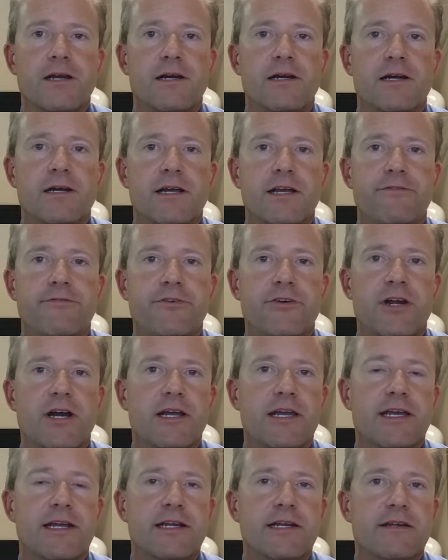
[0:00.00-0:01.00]
uh, if you're
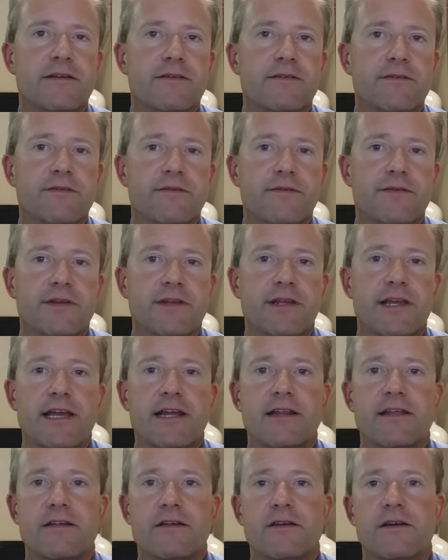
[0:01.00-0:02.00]
not getting
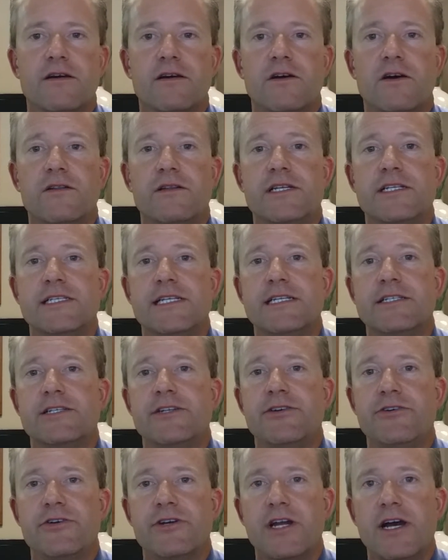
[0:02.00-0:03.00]
getting uh, all these things
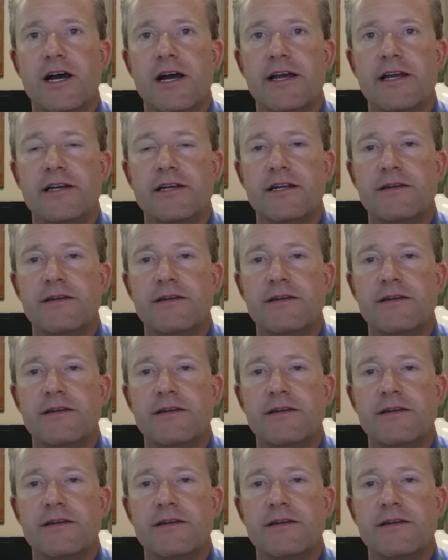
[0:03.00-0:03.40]
in your diet.